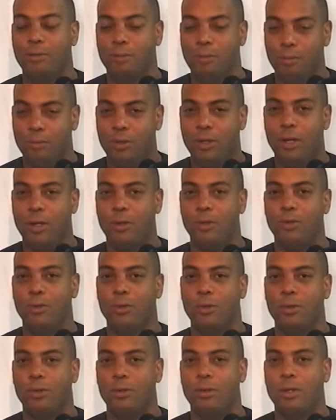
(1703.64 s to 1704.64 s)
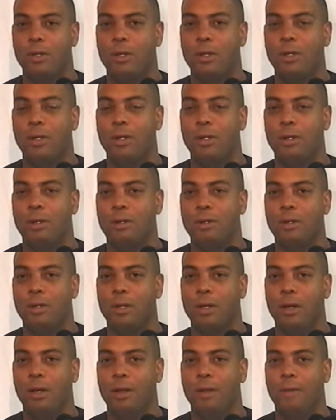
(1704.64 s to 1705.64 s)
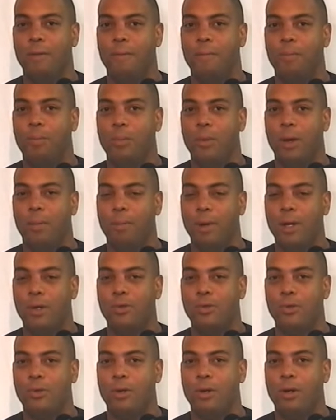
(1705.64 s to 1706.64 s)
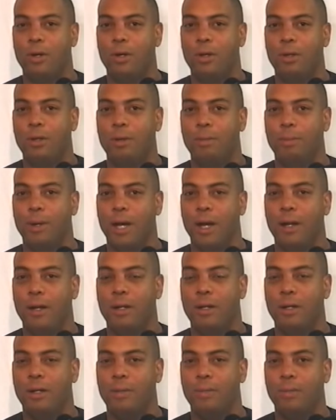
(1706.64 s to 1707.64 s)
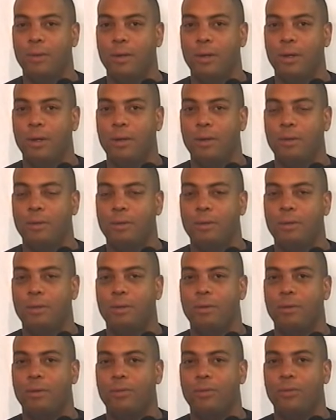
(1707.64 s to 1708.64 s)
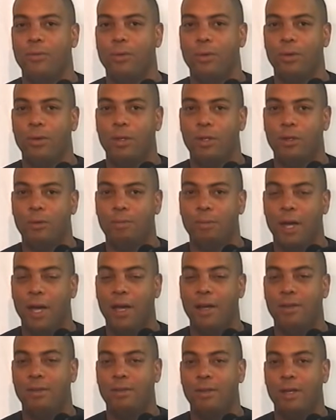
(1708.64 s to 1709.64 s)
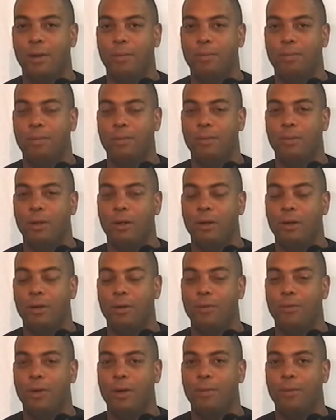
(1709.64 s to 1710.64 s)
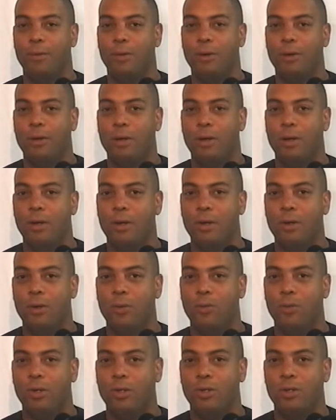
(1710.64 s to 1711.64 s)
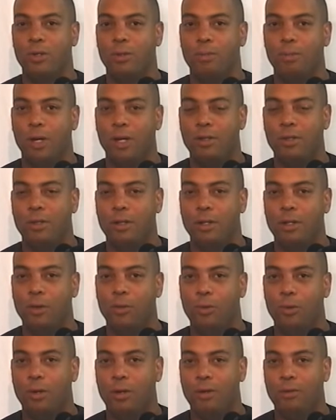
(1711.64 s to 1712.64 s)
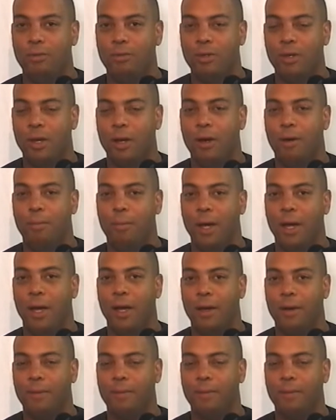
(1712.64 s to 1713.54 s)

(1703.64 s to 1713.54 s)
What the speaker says: signatures to get a measure on the ballot up there for this past November, which basically would have scaled back